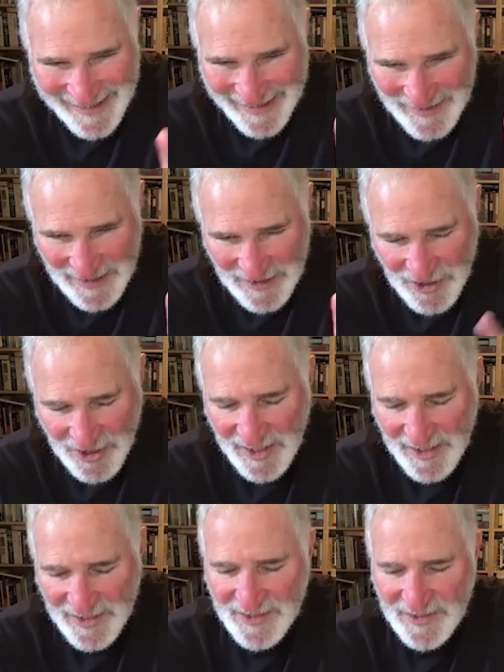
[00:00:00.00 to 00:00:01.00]
And then
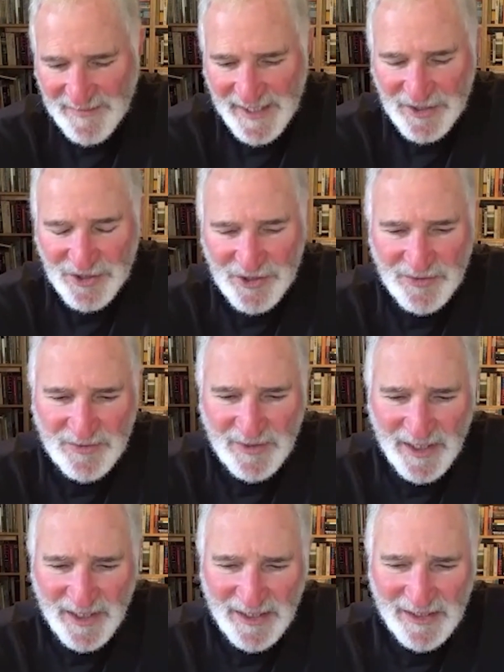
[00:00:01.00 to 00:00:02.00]
just to make
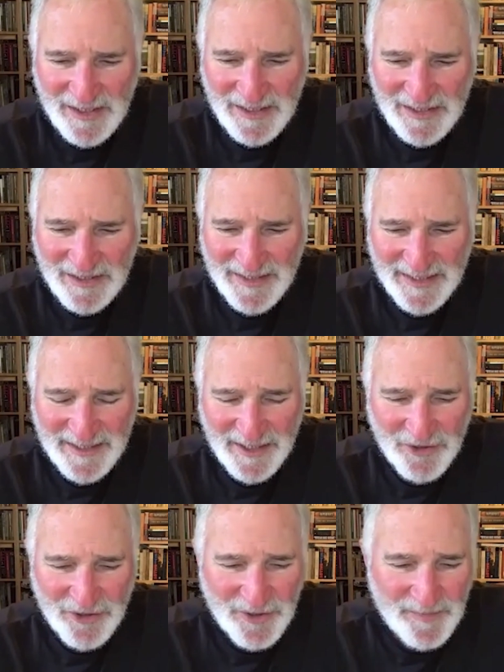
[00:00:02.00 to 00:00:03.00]
sure that
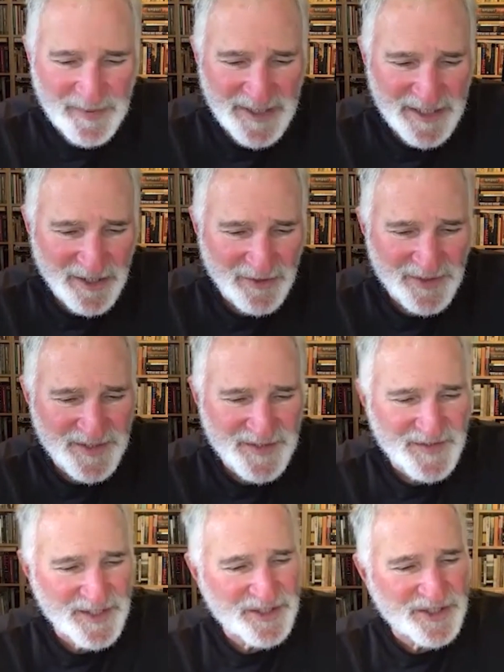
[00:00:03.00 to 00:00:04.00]
there could be no
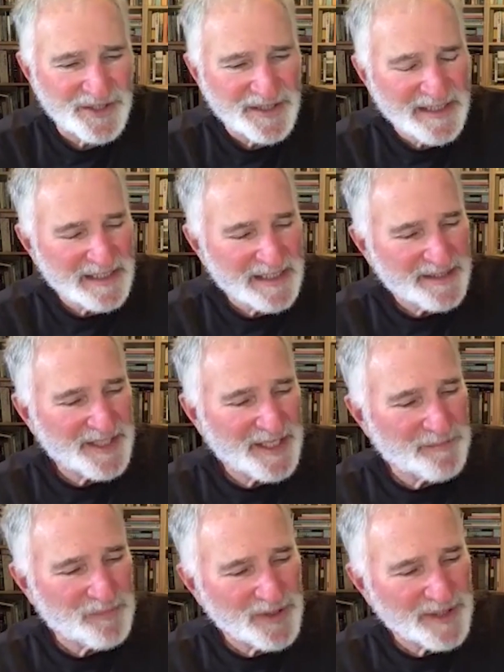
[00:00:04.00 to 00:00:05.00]
decision,
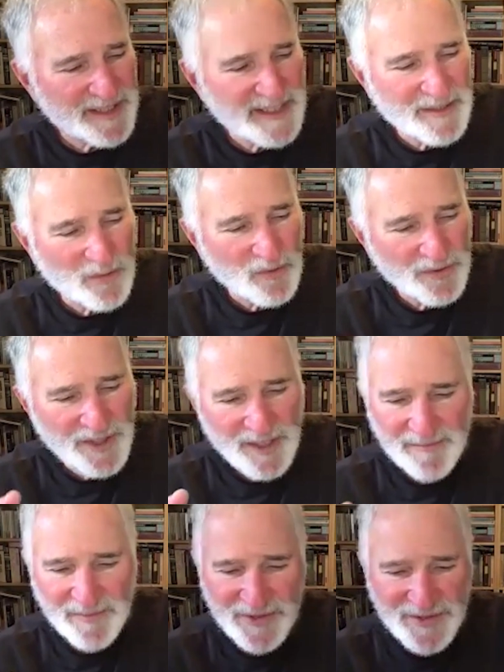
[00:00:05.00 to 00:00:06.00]
they put equal
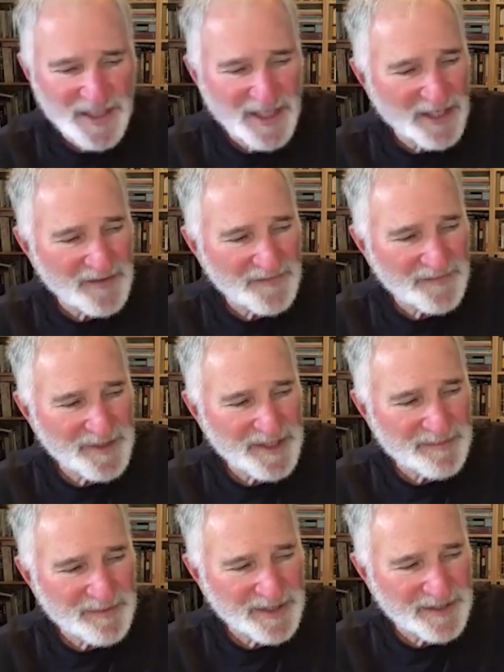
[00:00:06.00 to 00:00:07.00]
numbers of
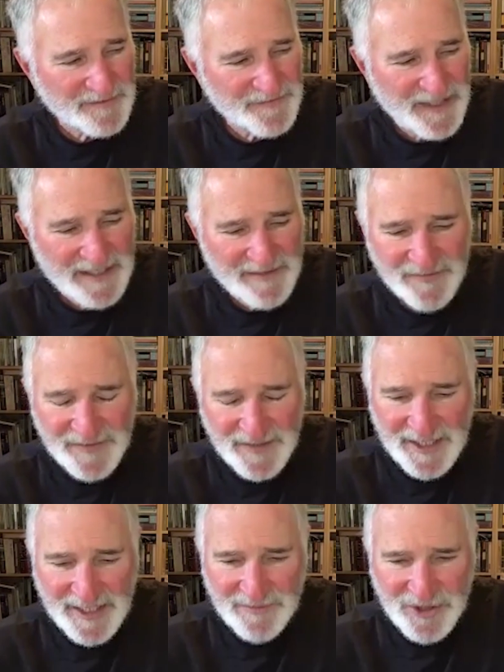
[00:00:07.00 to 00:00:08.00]
people in favor of the
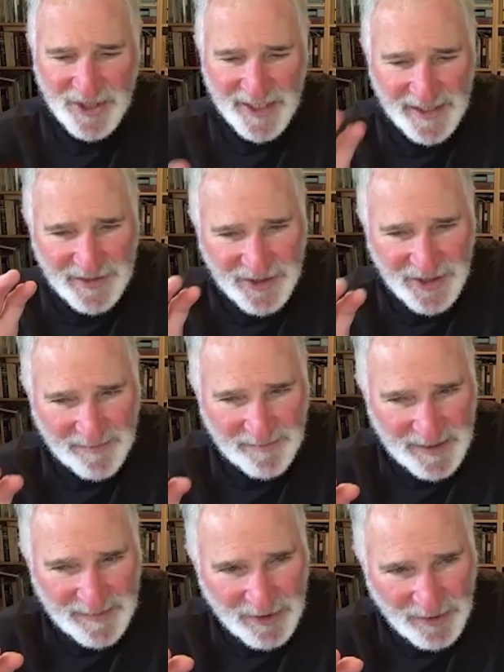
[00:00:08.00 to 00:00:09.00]
name change and
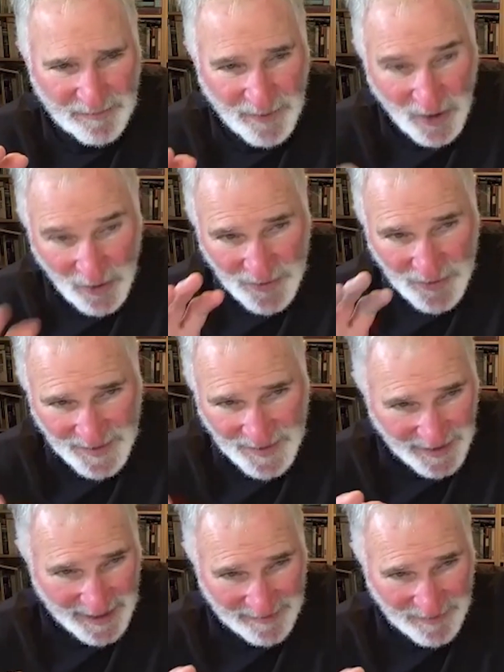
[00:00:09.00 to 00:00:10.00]
people opposed to
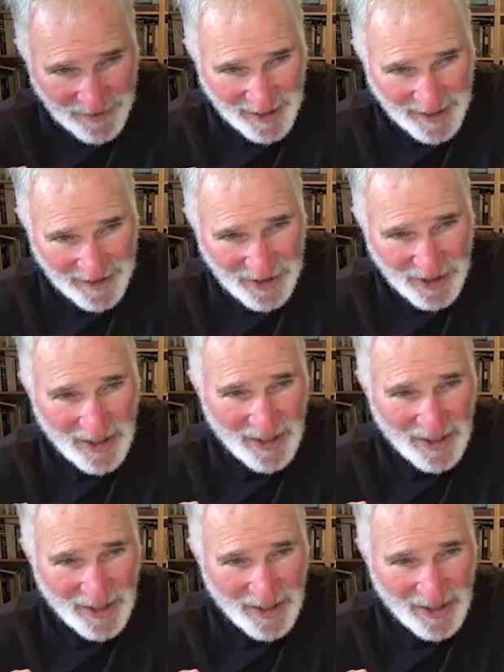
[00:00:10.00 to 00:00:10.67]
the name change